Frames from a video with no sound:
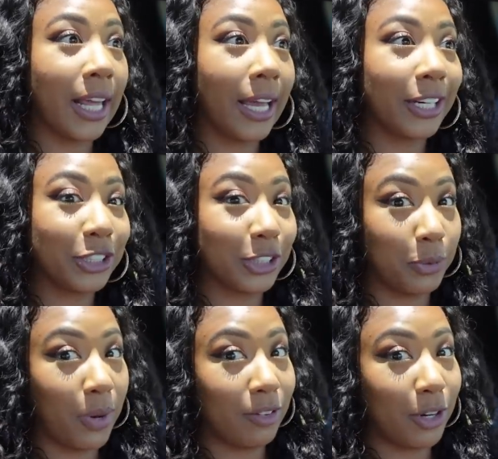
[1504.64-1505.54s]
Like, she's a
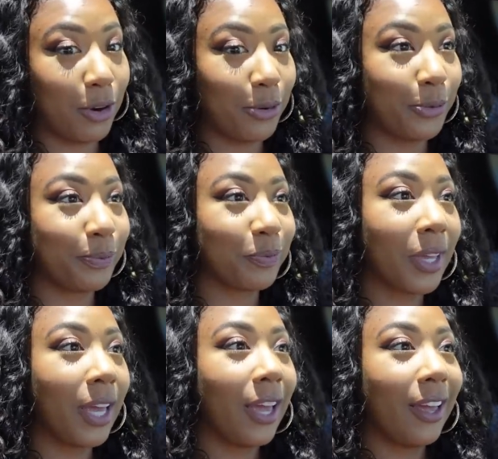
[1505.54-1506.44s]
12-year-old.
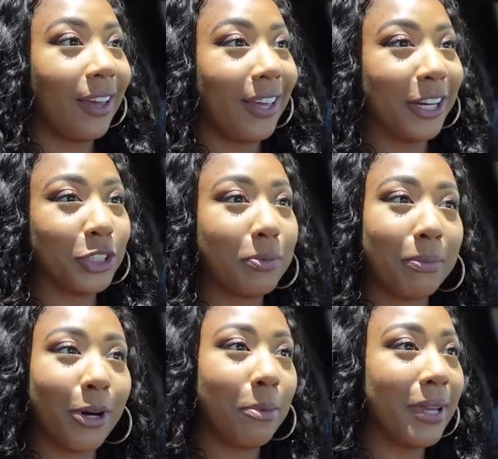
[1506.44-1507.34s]
and I just
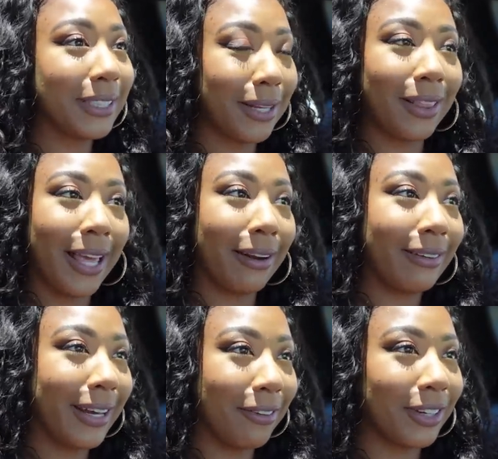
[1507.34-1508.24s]
remember her being so
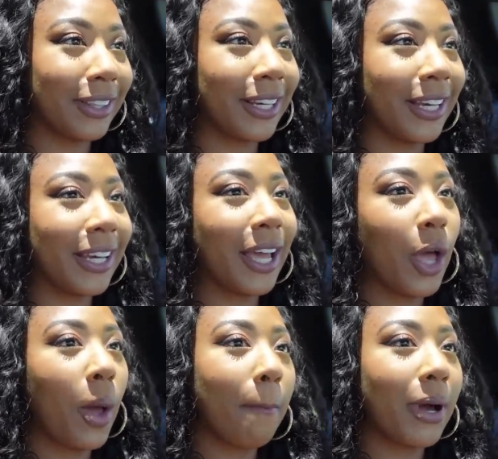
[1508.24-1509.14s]
little and everything.
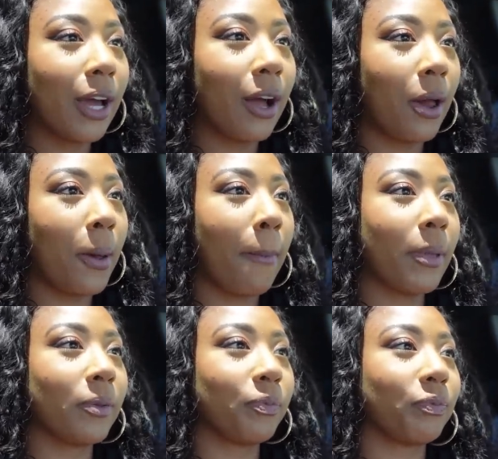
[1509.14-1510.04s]

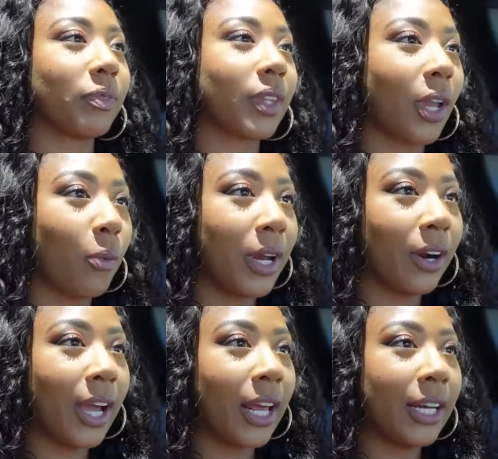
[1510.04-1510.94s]
But we
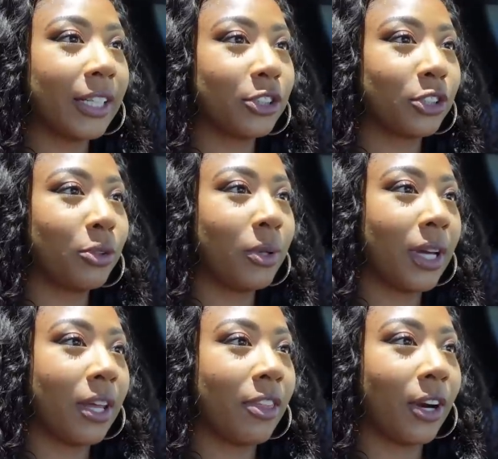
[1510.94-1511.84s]
are headed to
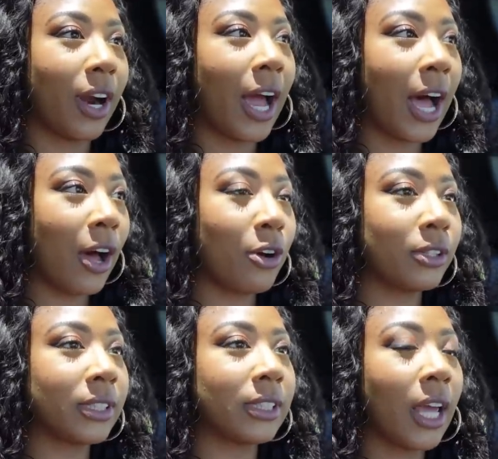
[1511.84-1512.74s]
their
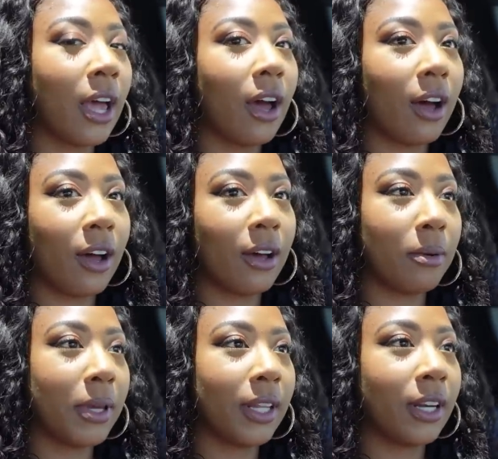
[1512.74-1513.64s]
house,
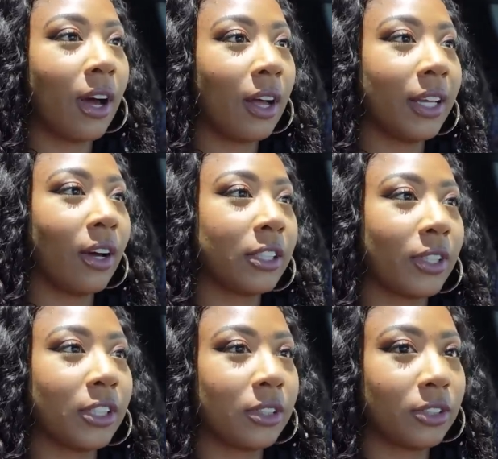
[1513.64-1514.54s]
and then Holly
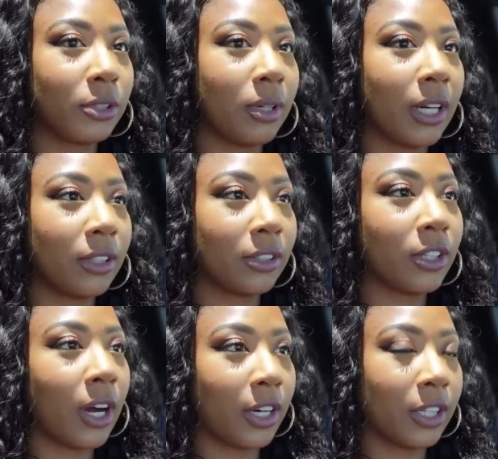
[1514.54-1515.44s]
also has two other
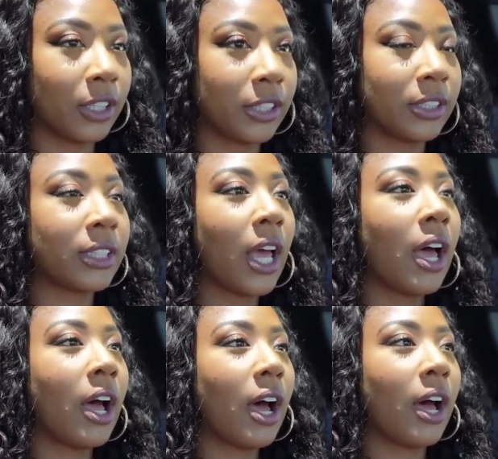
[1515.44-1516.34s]
daughters,
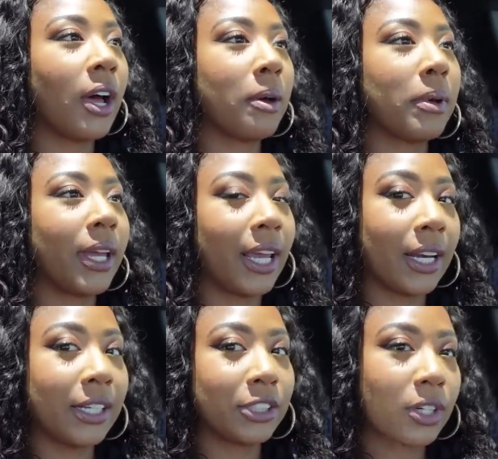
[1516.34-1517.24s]

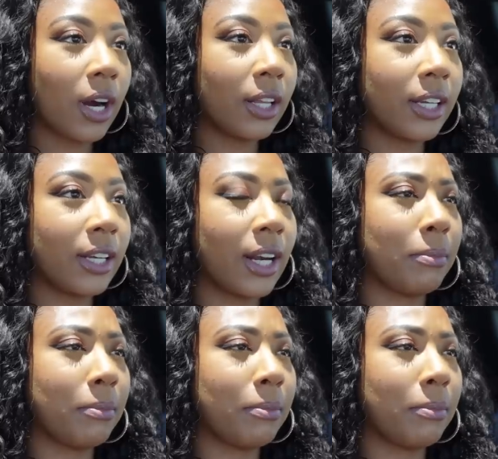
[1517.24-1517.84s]
Hannah and Scarlett.